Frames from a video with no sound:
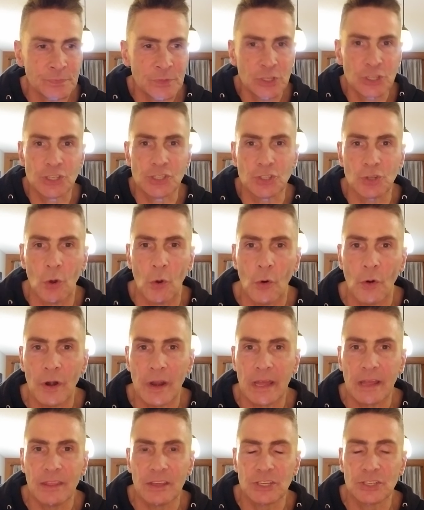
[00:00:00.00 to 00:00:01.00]

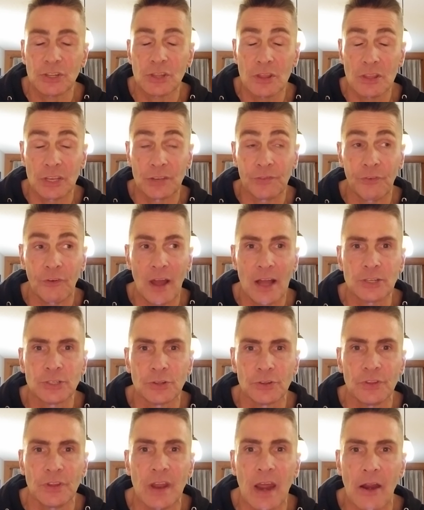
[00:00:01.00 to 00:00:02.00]
story, this
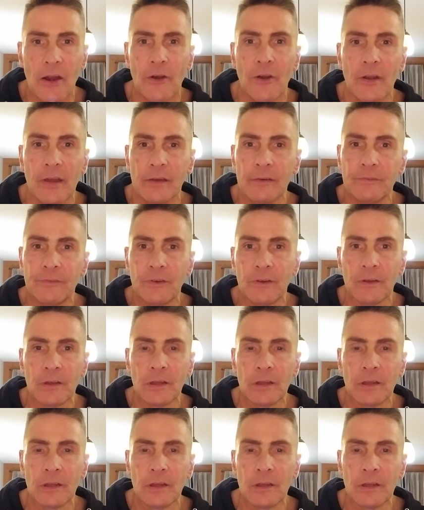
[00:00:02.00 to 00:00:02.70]
fragile narrative.